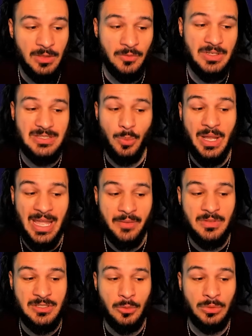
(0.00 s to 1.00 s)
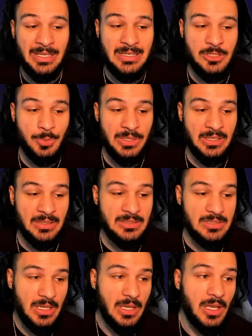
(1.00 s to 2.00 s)
The reason why I have it so late is
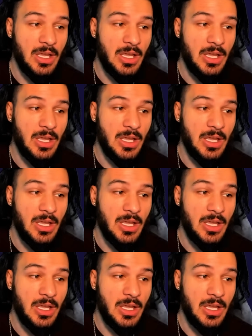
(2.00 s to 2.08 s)
because